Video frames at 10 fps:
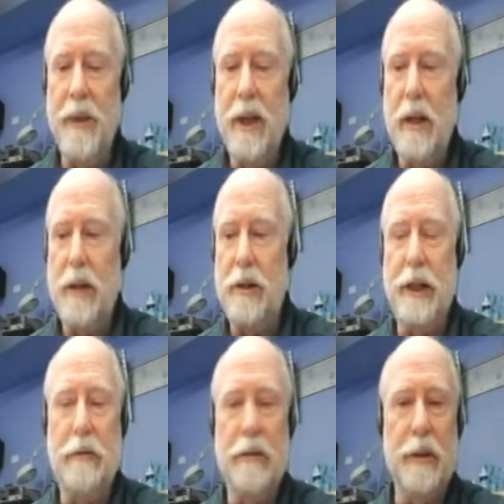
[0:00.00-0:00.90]
to
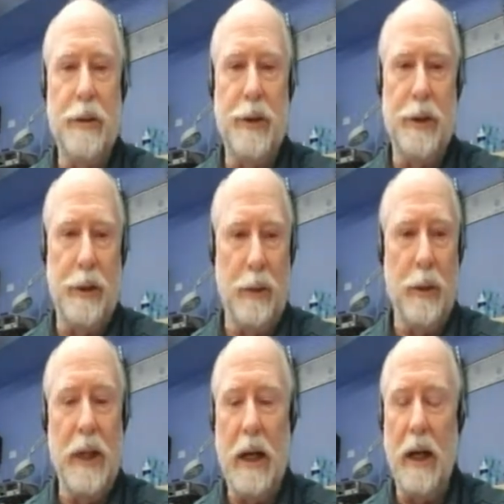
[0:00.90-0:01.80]
recruit two
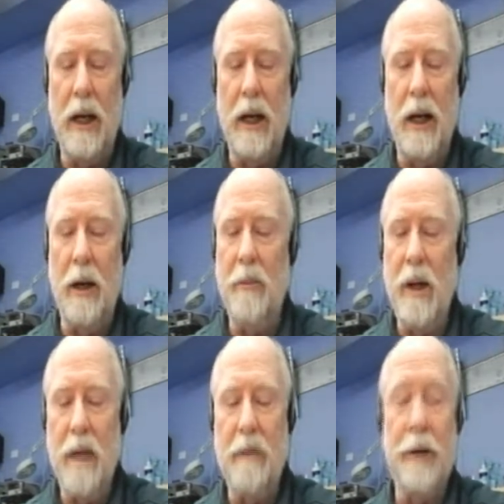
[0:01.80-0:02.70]
um,
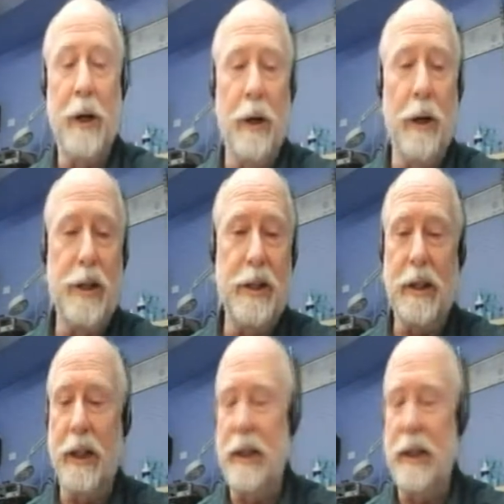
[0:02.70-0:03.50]
very urgently,